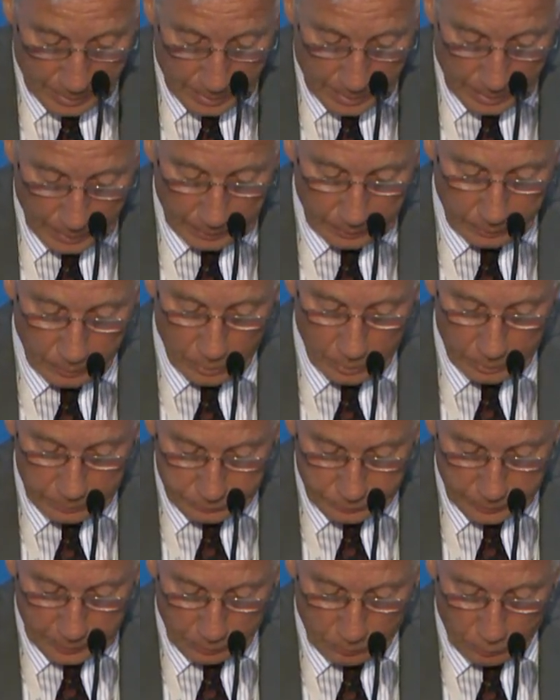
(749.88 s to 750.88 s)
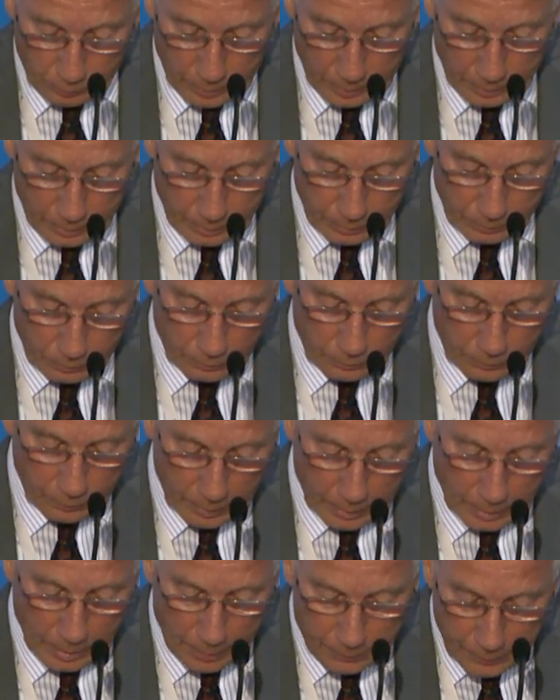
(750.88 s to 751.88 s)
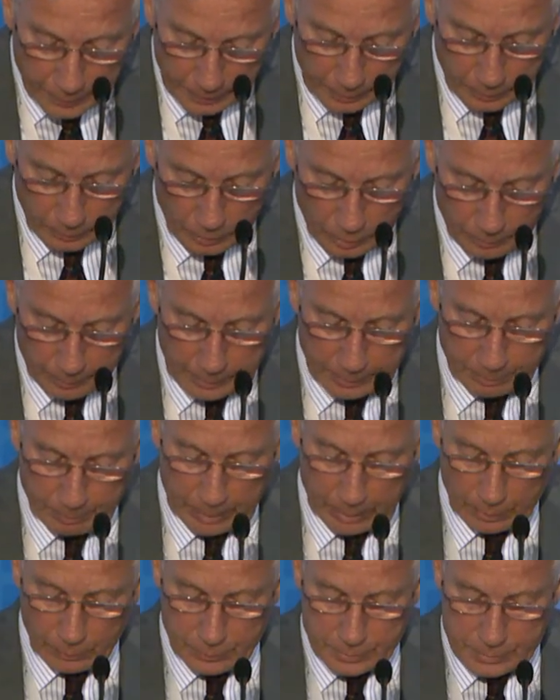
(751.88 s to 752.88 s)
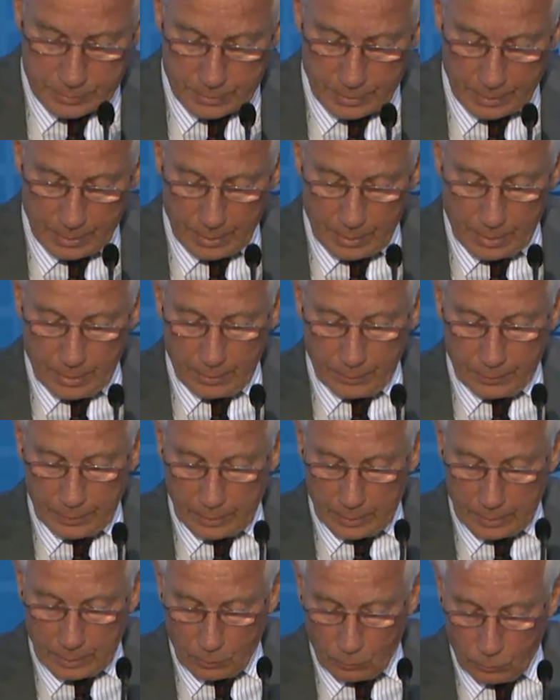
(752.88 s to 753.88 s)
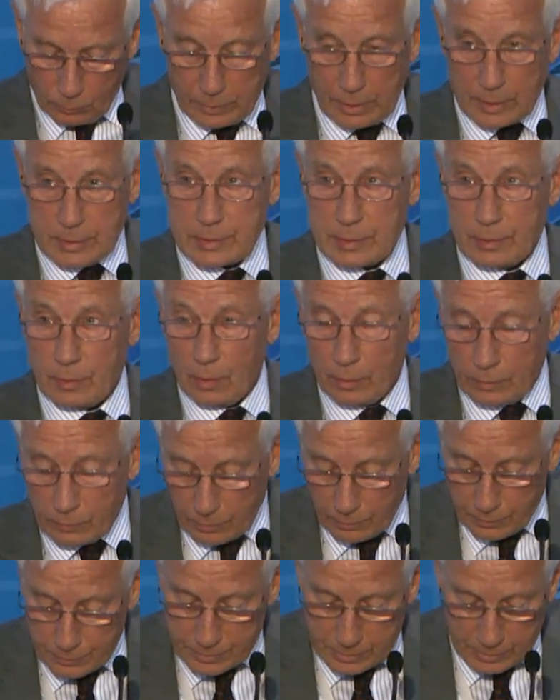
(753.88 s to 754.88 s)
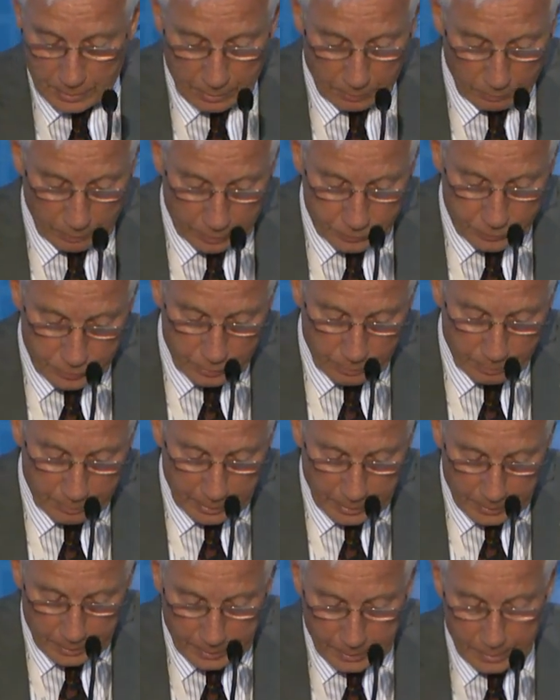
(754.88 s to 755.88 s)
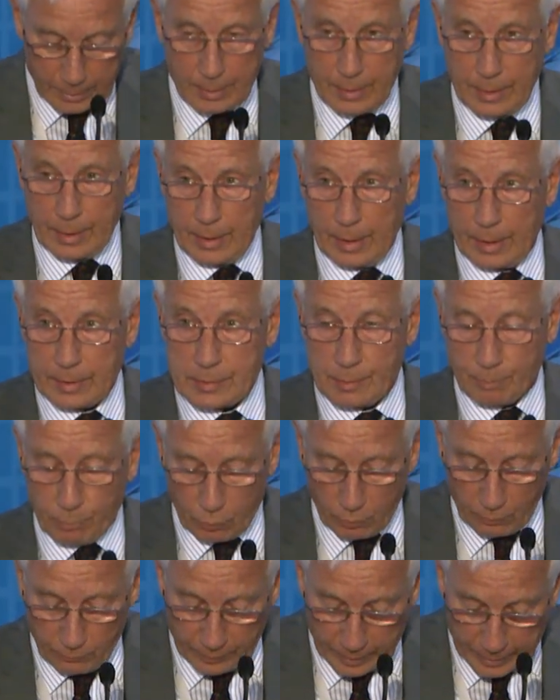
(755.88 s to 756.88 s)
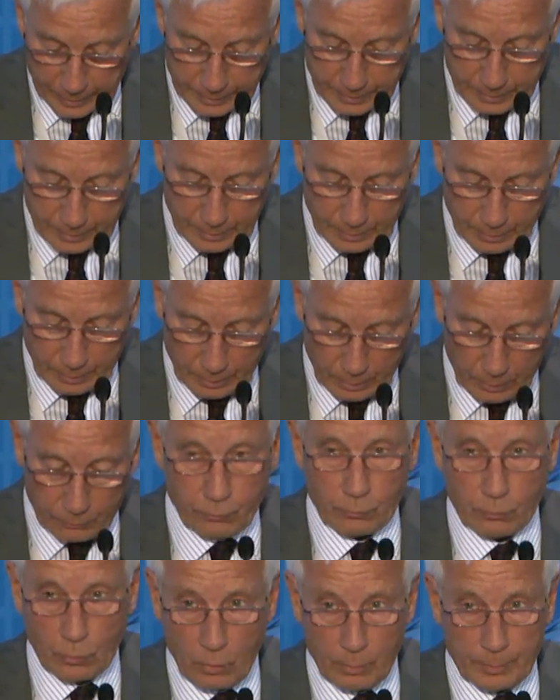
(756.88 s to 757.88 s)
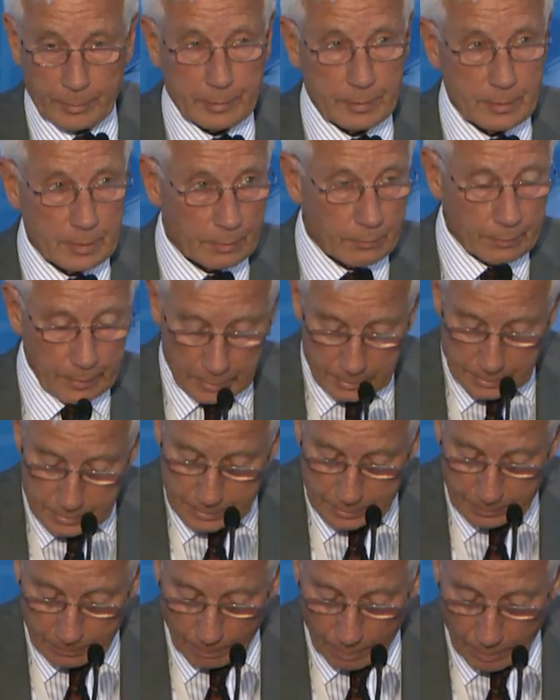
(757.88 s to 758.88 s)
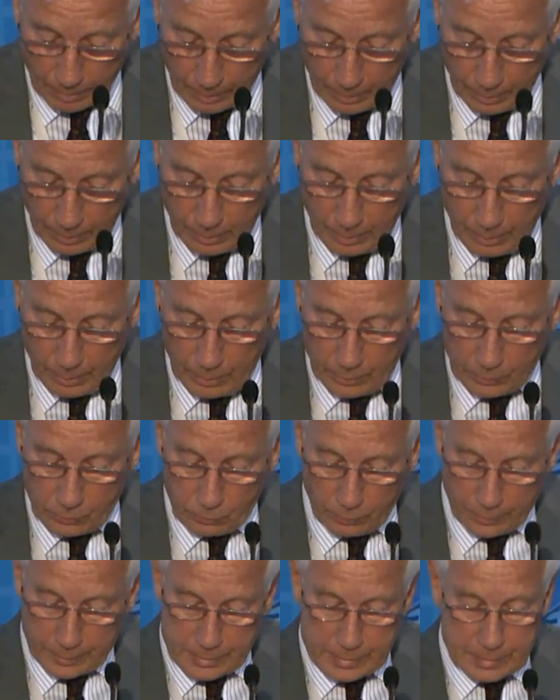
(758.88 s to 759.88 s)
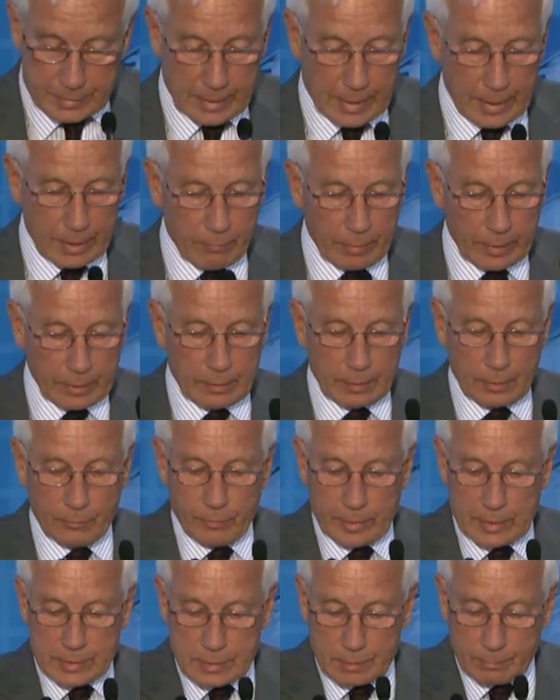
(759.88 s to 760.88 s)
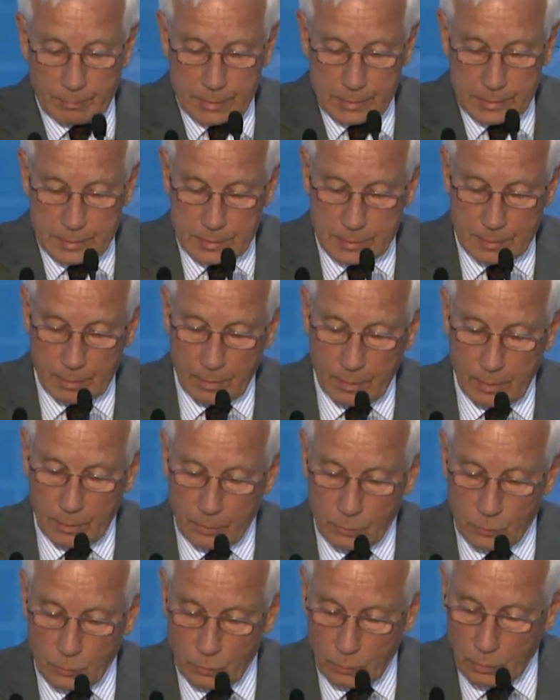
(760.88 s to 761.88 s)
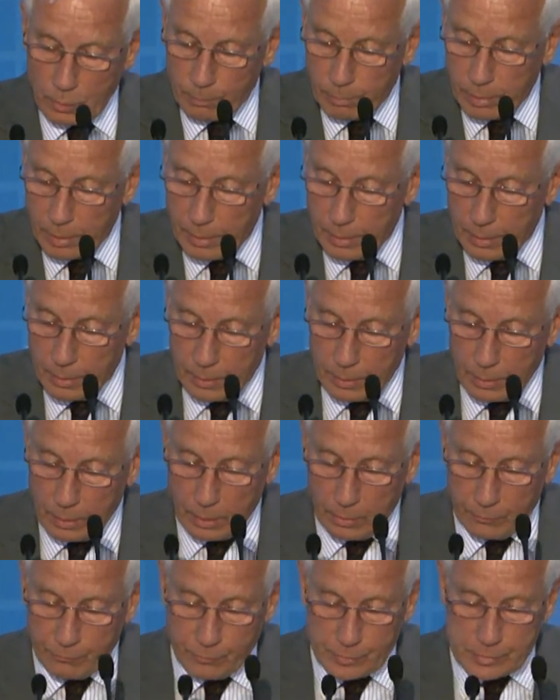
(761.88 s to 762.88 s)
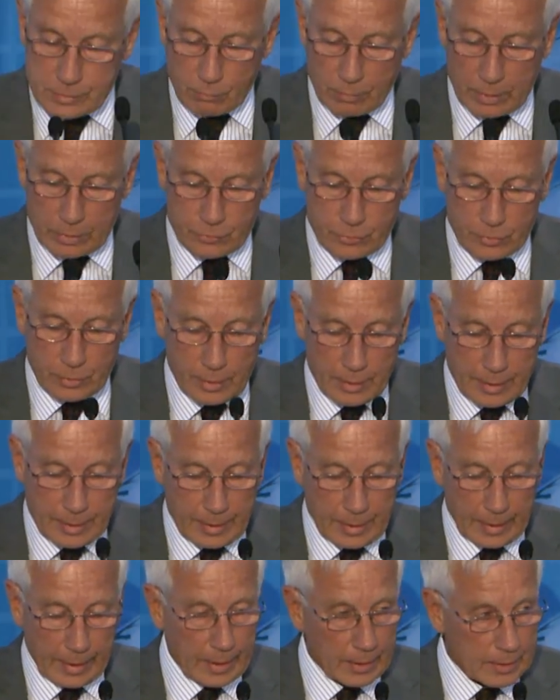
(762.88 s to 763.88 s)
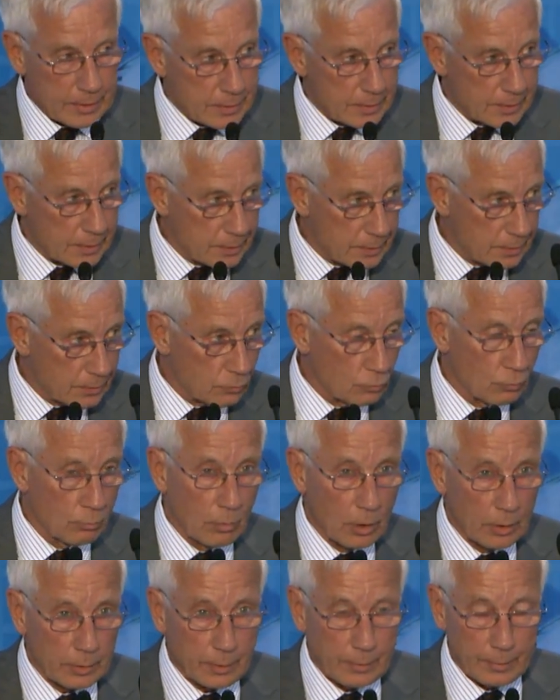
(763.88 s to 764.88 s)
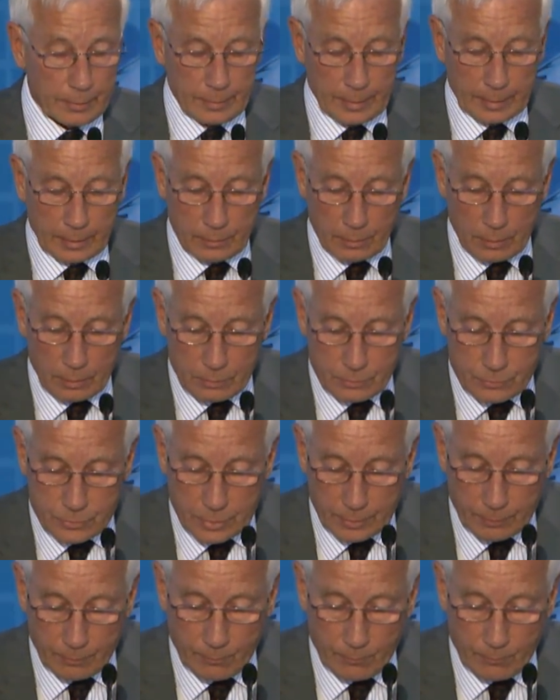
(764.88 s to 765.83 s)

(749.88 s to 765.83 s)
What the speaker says: And contrary to other economic powers, the EU does not consider Russia merely as a provider of raw materials. Through its direct investments, Europe offers Russia access to modern technology.